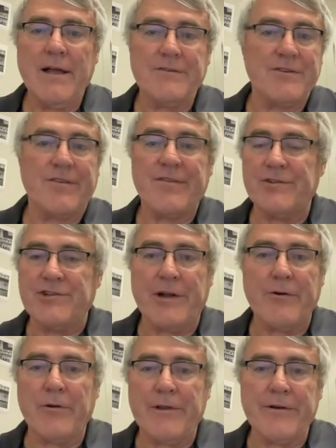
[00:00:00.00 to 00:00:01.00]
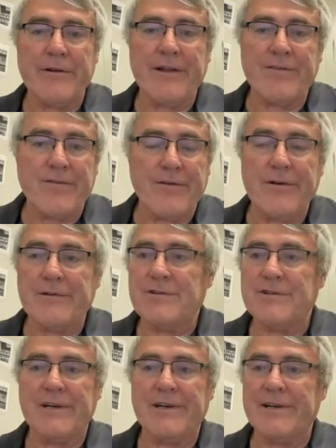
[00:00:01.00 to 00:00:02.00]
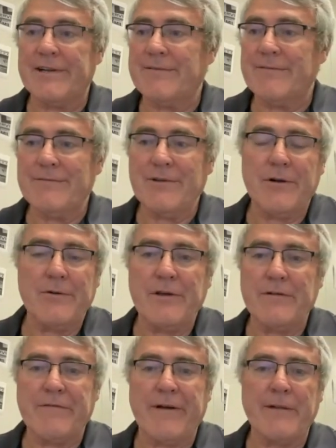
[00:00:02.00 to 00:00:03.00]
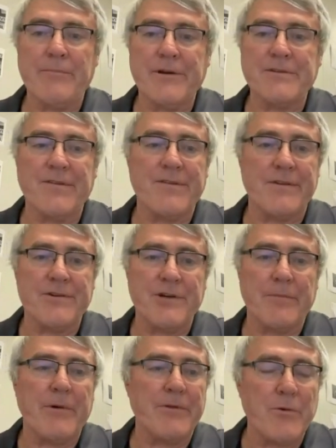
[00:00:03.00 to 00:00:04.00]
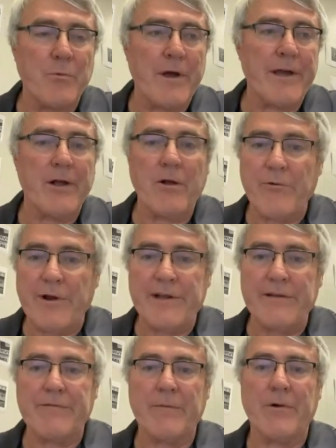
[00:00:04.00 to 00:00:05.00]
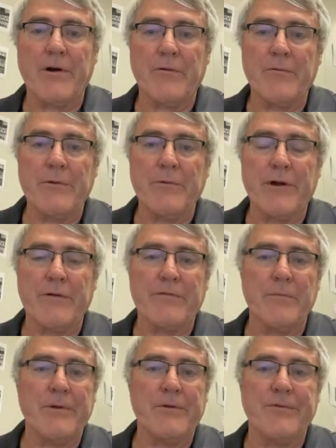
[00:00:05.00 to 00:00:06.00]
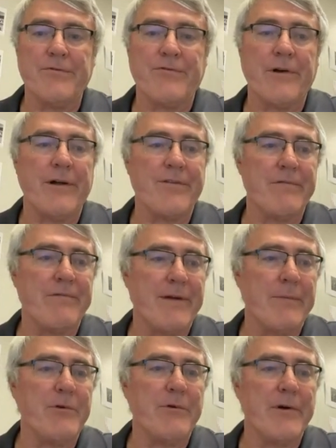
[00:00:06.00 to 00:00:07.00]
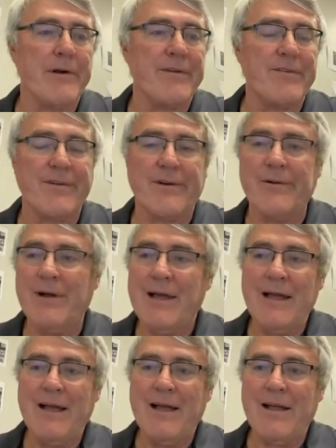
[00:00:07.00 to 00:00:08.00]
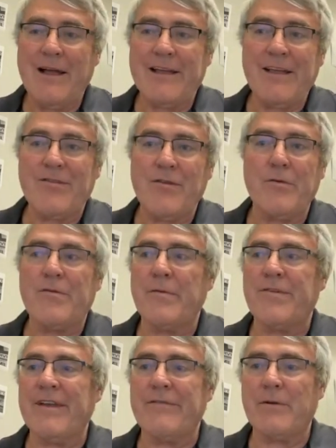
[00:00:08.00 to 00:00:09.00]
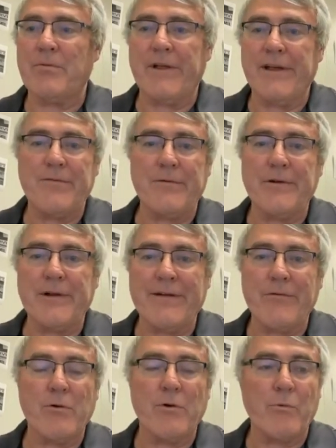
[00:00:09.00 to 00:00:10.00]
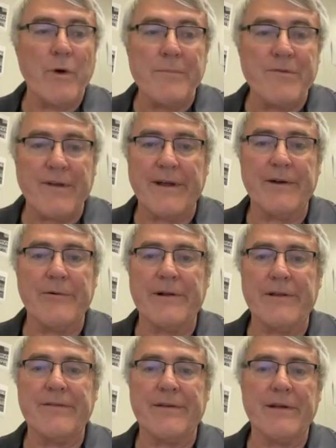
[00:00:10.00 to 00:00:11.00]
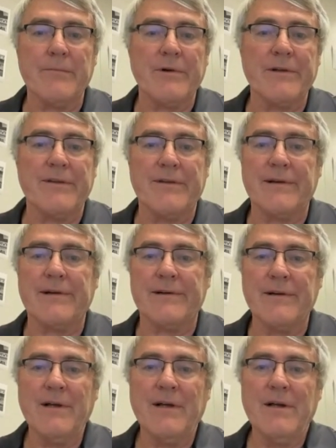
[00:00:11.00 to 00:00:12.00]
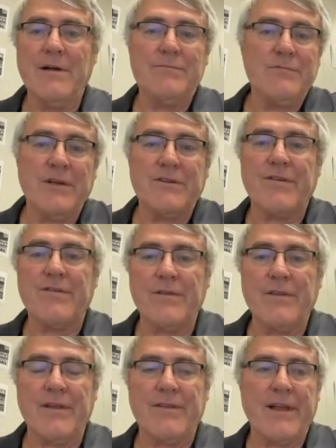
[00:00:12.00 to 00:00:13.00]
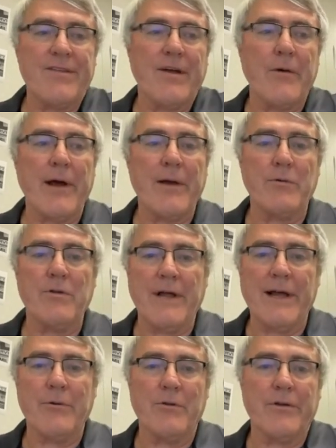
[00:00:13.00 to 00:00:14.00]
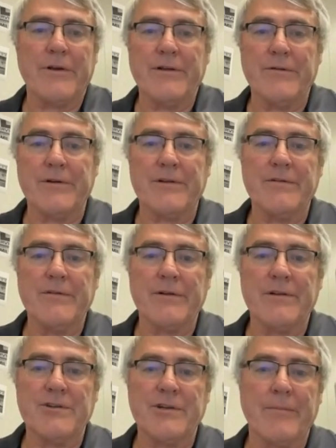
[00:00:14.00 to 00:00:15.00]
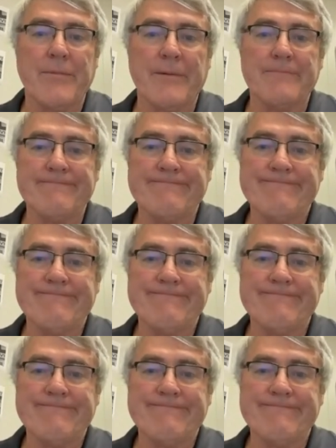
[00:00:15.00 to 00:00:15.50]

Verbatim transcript: just a general internet search. Uh, you can find pictures of the ship underway already from our. We went out for builders trials in February, so I guess no specific place. We don't have our own website or anything. But, uh, yeah, just that, that's how I would I would look at look at, look the ship up